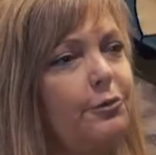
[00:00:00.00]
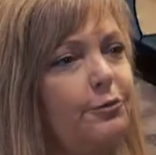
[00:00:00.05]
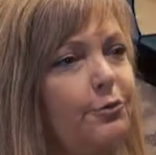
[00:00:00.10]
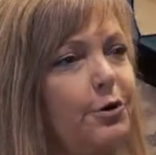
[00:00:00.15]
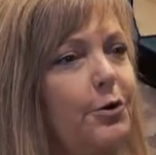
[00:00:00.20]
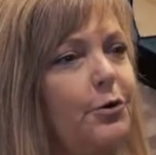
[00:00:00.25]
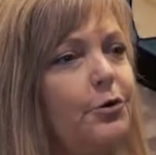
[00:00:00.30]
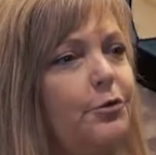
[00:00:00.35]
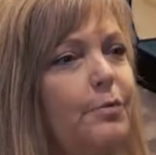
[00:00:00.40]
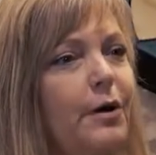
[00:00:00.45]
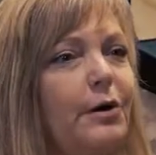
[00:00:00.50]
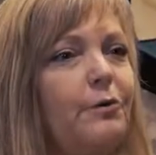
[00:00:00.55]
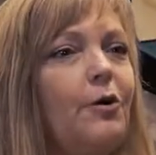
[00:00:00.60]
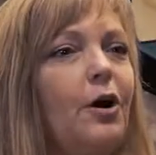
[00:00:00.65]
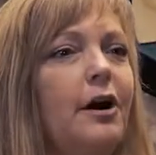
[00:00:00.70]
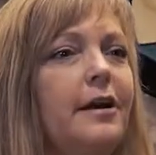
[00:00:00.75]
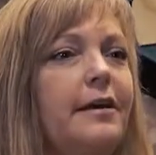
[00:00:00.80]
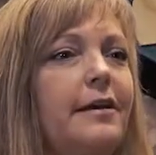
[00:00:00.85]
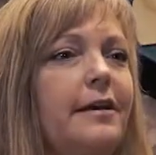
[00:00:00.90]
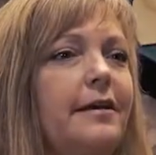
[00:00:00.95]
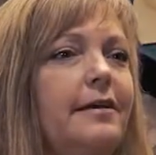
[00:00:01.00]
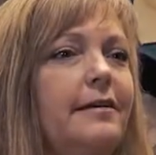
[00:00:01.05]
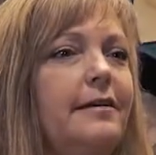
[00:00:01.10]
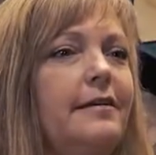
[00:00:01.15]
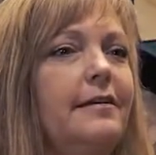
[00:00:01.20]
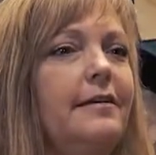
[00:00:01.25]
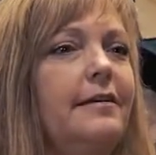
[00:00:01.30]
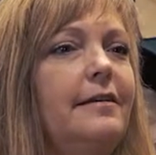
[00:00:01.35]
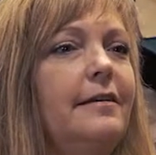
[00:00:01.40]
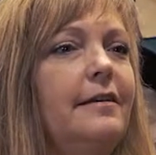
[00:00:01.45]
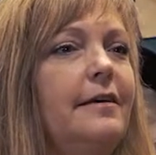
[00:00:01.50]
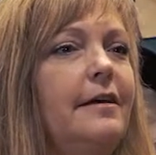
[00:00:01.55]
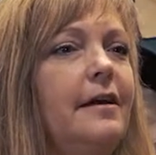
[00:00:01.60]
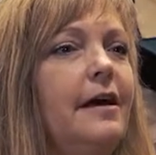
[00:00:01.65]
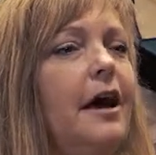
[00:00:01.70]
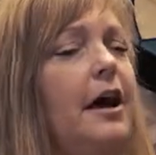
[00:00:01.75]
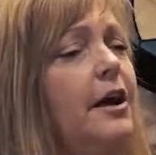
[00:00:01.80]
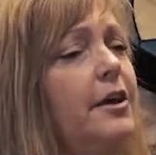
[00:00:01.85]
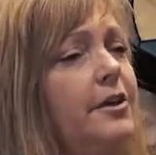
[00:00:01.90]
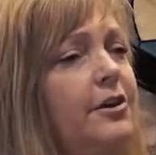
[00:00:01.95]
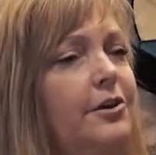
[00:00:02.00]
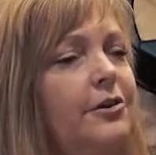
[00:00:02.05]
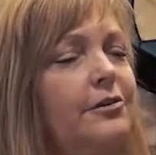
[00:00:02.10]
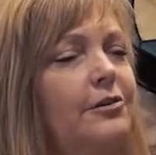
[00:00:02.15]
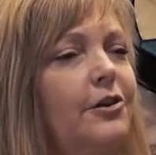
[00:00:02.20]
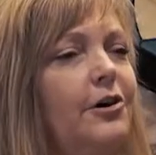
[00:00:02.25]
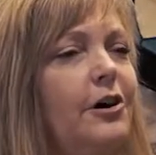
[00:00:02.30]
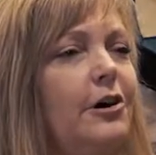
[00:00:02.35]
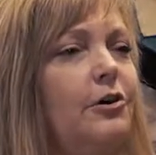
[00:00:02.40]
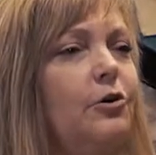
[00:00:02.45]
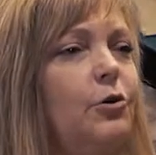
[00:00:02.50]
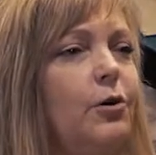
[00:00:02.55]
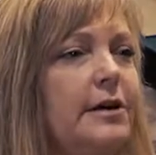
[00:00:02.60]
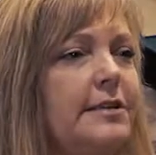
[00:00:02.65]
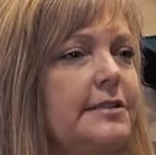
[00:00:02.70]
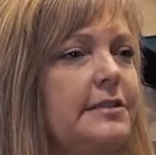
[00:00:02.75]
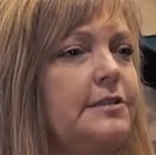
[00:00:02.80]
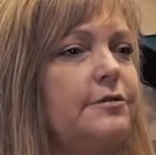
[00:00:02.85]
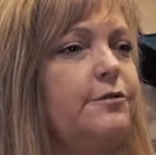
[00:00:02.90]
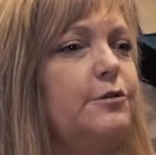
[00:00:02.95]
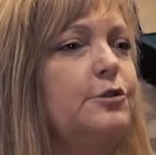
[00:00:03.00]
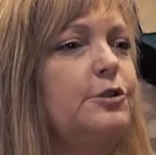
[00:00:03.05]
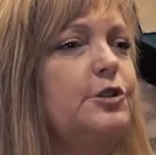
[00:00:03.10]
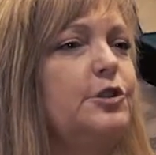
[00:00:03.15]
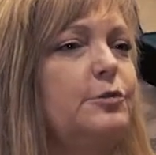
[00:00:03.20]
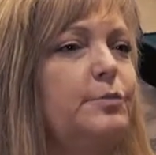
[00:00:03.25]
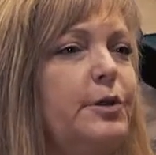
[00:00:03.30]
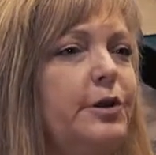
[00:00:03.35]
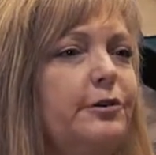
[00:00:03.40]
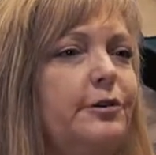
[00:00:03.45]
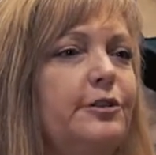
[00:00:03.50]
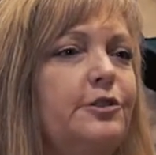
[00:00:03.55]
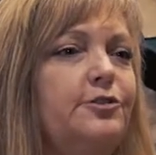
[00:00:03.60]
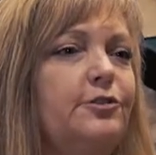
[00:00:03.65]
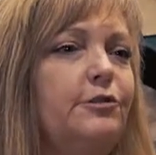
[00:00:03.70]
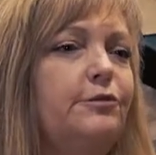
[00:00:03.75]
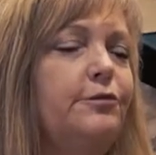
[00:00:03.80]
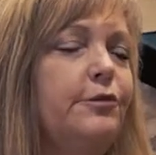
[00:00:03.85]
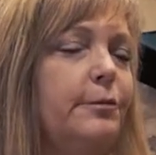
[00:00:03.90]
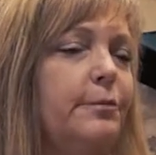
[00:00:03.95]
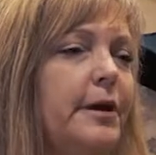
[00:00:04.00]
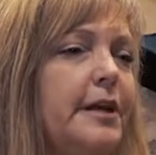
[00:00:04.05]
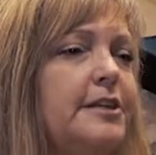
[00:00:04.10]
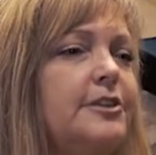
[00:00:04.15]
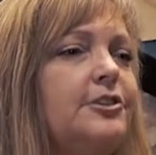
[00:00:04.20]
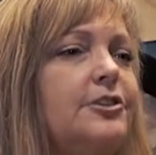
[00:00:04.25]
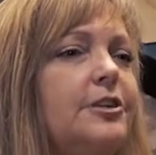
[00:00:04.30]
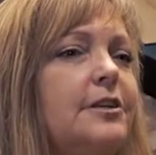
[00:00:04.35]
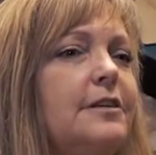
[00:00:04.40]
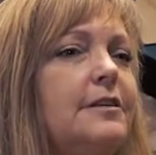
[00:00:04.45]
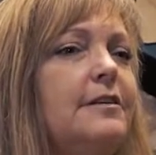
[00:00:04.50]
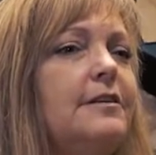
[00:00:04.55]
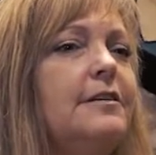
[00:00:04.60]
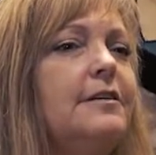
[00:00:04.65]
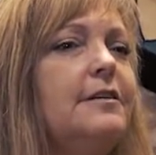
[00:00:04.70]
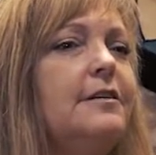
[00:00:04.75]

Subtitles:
Road by Walking, a year-long quest for spiritual formation,